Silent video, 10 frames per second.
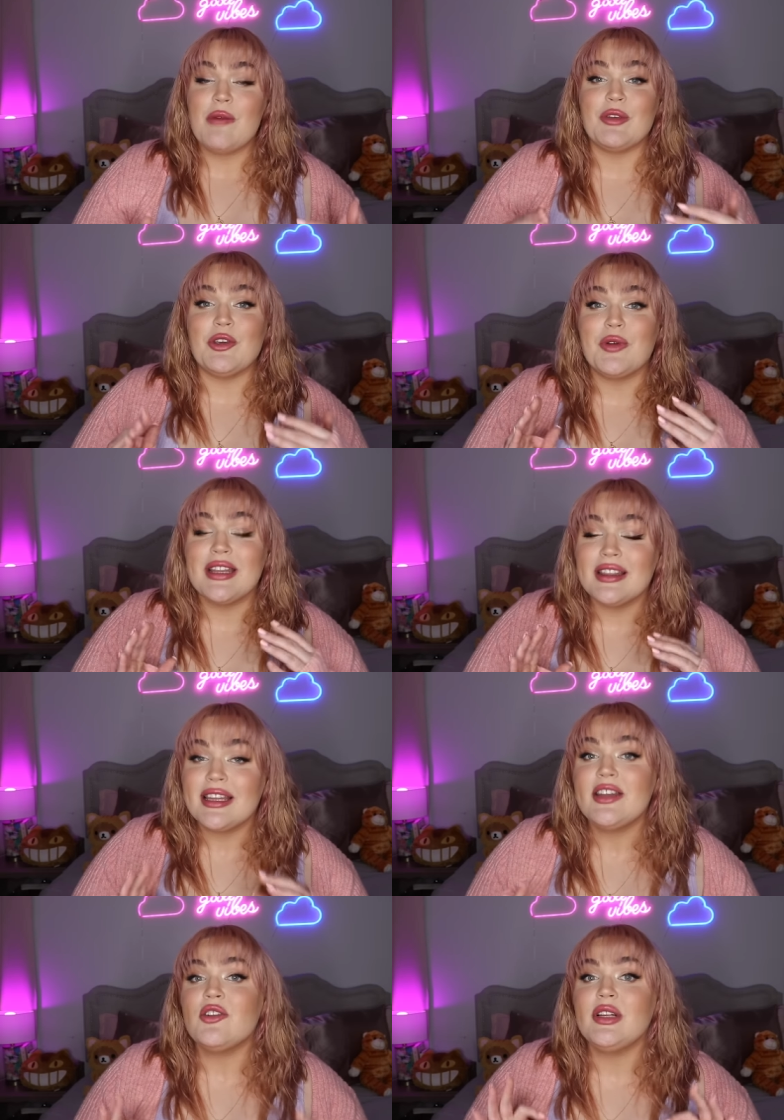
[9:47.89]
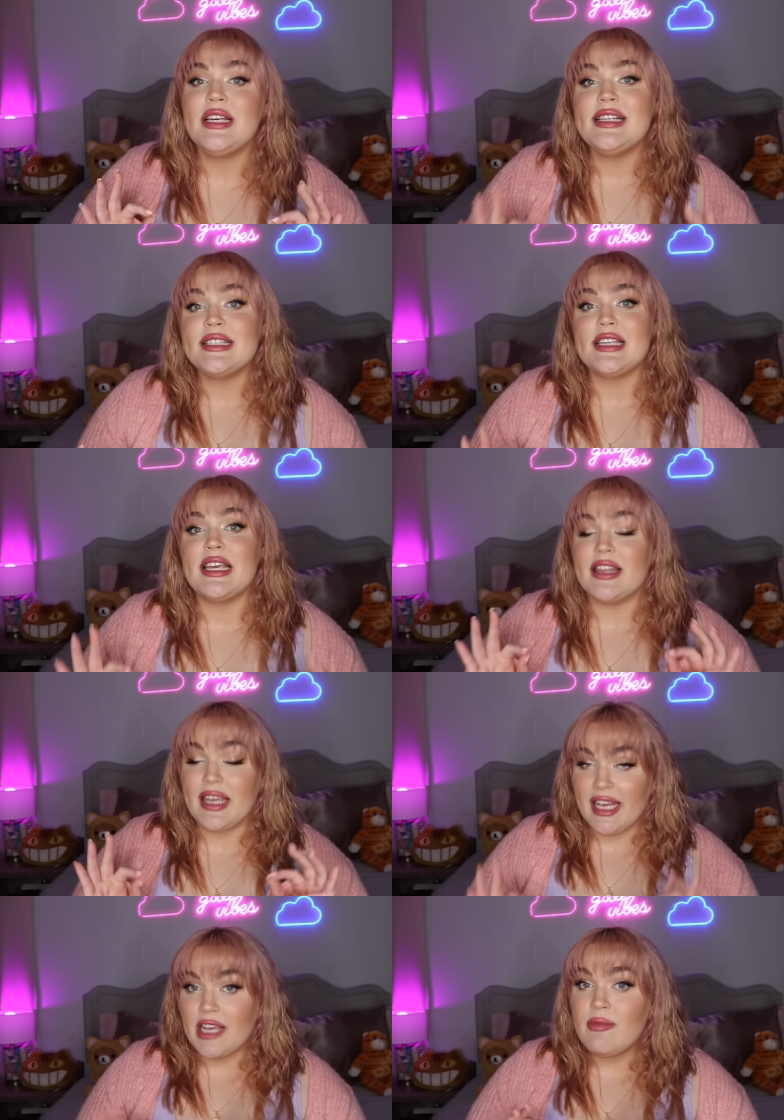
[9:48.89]
But you can literally see the
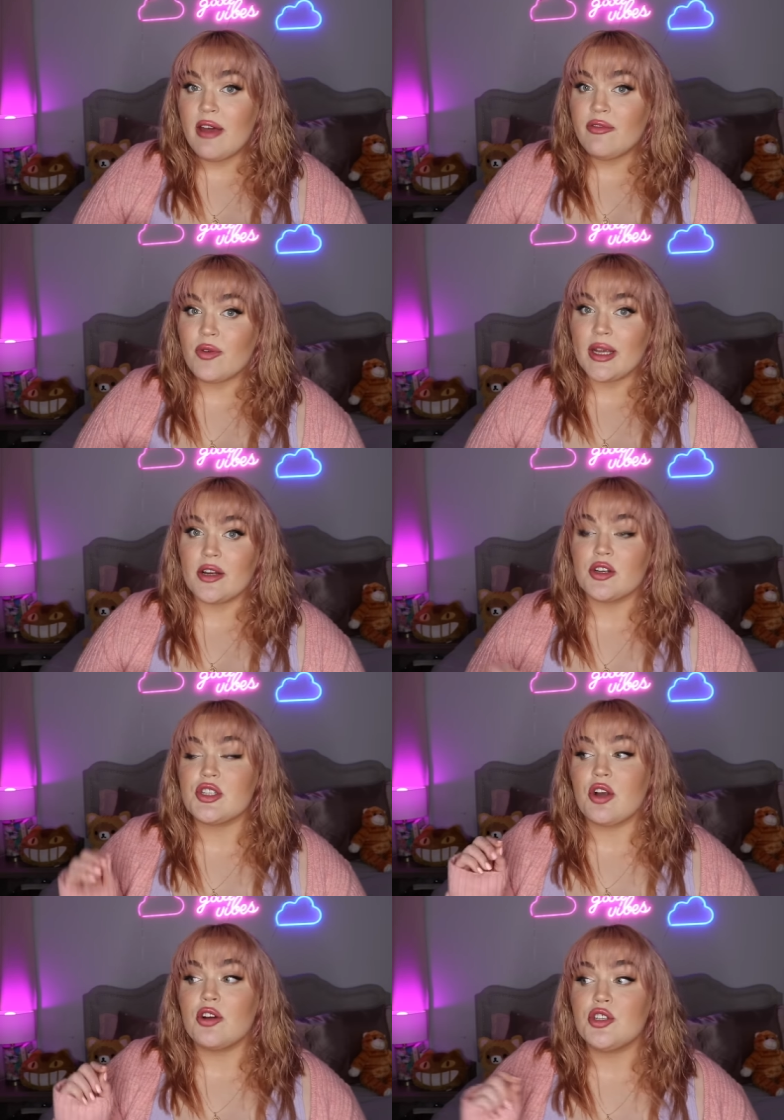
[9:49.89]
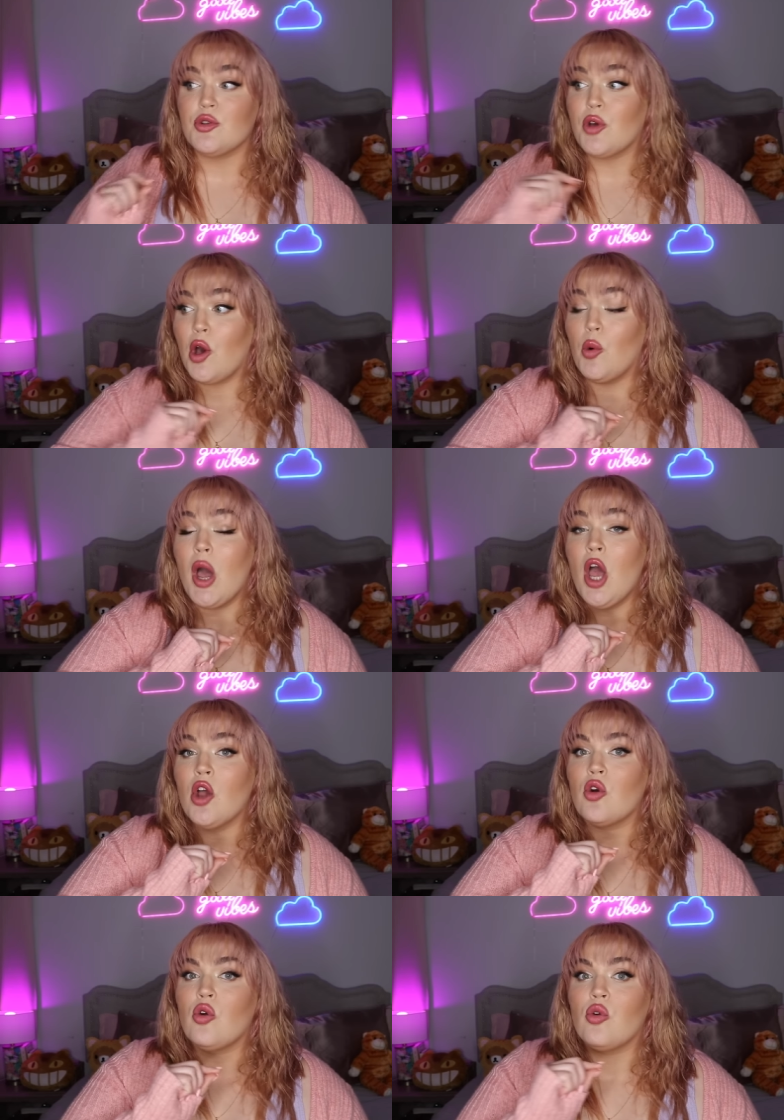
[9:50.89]
EMF reader start to go
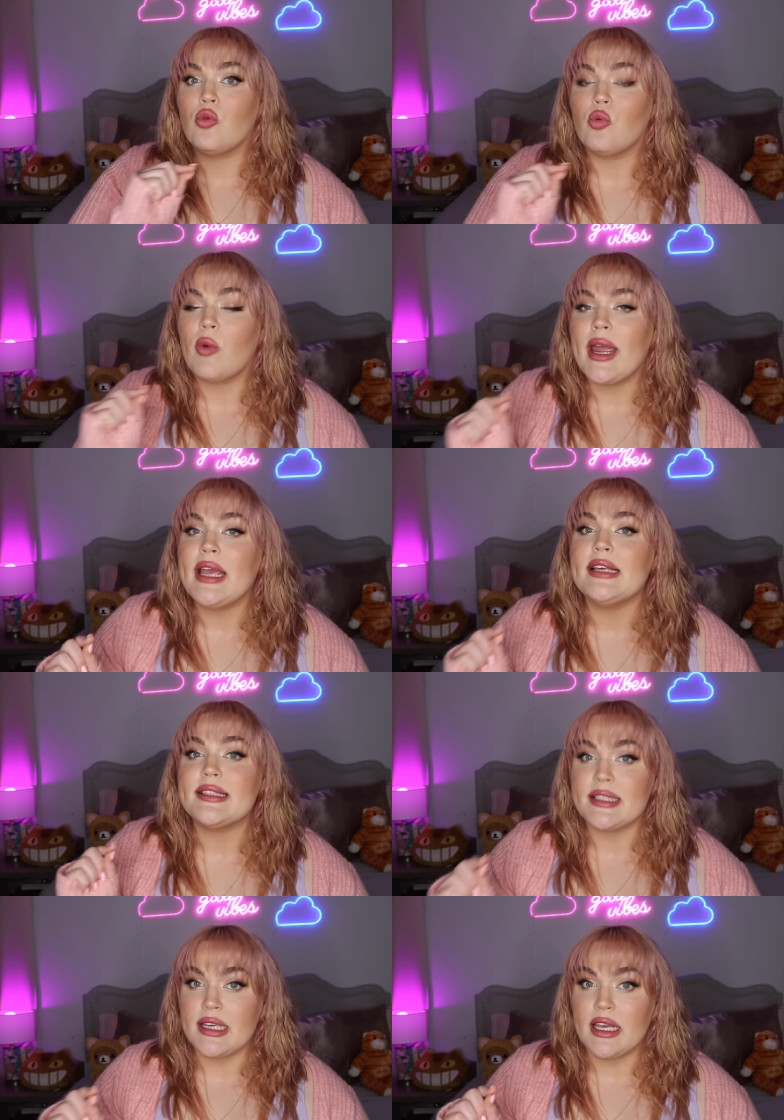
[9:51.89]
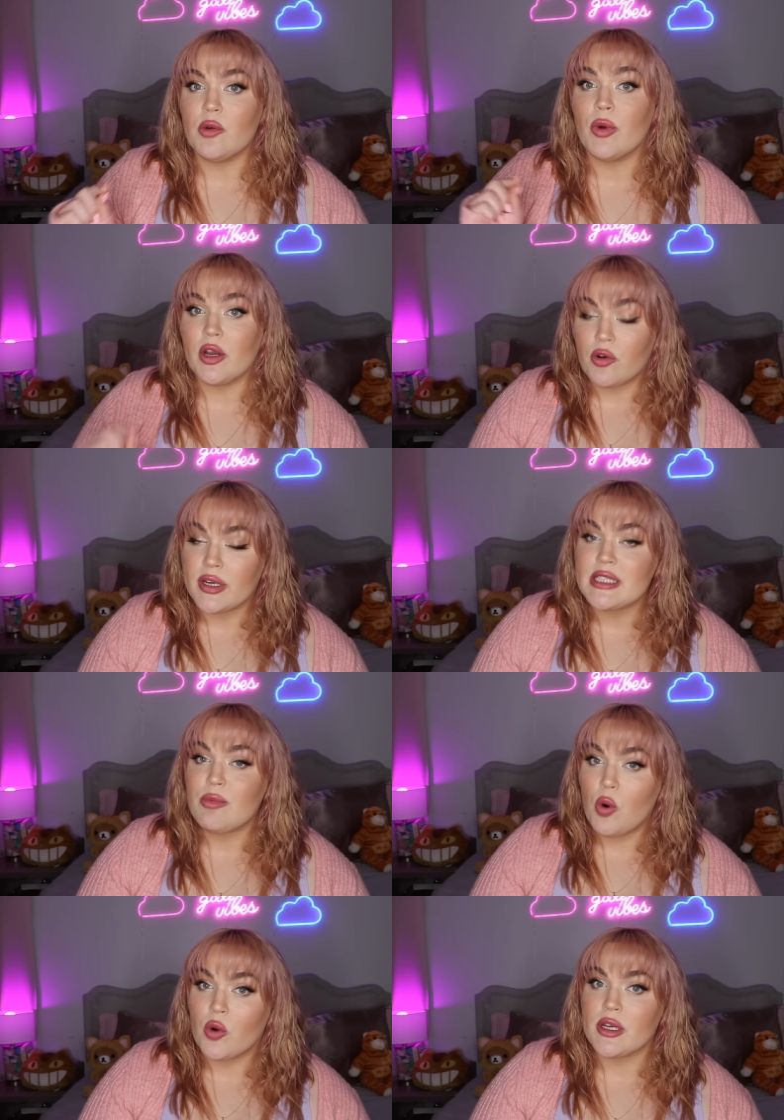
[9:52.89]
crazy when Kriss
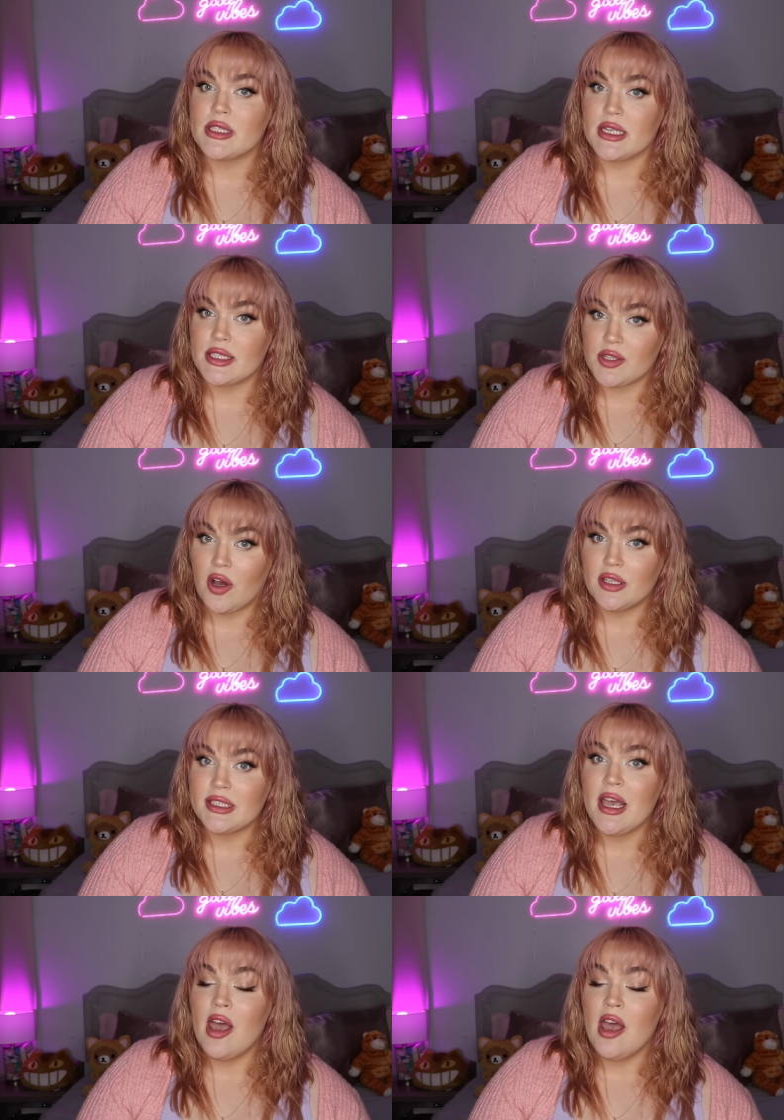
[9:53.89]
pours this salt.